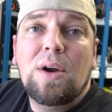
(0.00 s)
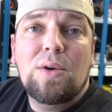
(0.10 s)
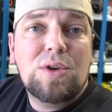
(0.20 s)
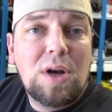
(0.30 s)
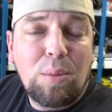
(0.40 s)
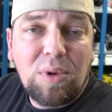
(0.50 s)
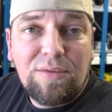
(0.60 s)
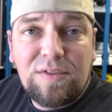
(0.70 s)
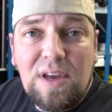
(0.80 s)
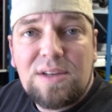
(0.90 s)
There's a couple
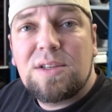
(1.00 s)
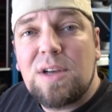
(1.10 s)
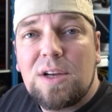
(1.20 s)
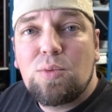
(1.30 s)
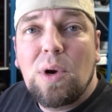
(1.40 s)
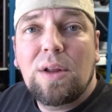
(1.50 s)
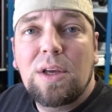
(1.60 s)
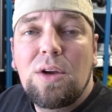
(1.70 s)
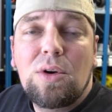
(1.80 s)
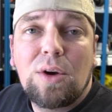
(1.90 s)
of tests as well
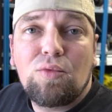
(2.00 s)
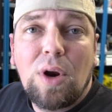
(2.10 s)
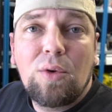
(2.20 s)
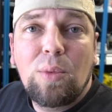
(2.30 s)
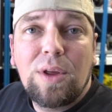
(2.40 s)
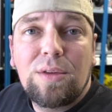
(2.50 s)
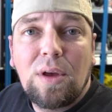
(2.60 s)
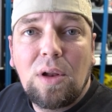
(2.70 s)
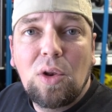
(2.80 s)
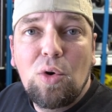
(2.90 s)
that you can run with uh,
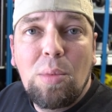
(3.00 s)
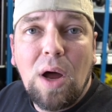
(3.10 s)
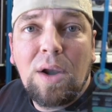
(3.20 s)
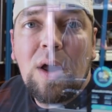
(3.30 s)
Luban.